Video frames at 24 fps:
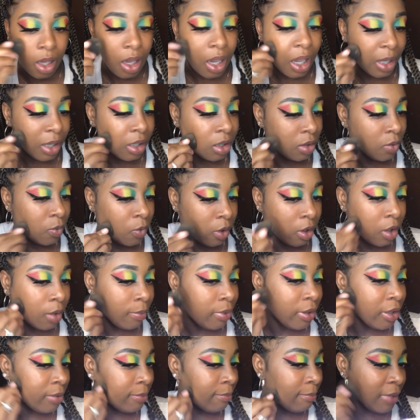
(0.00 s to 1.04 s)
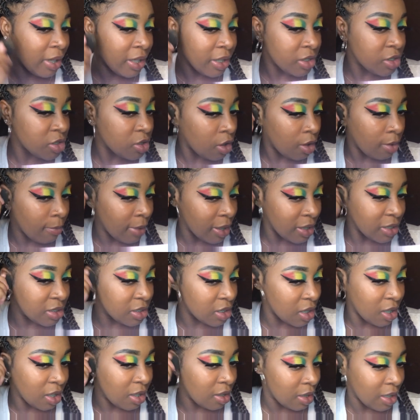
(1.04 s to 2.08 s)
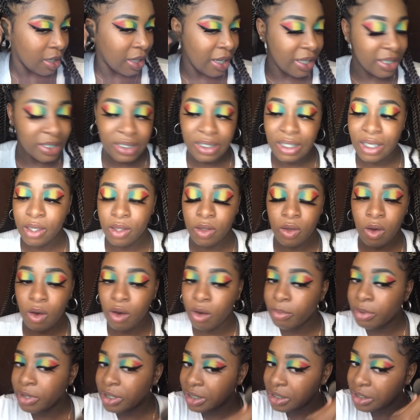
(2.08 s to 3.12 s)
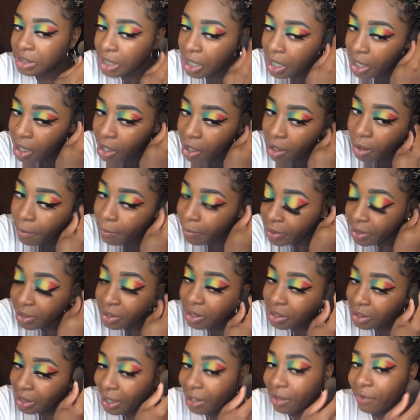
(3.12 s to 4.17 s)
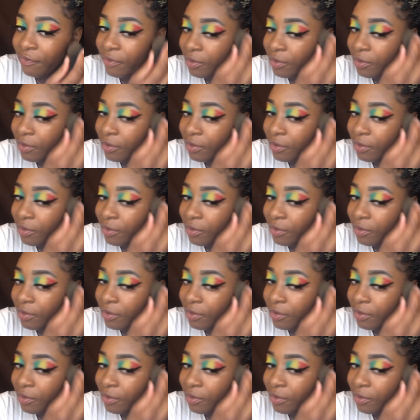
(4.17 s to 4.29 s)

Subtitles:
I didn't want to put much on my skin, like I said, y'all, because putting a lot of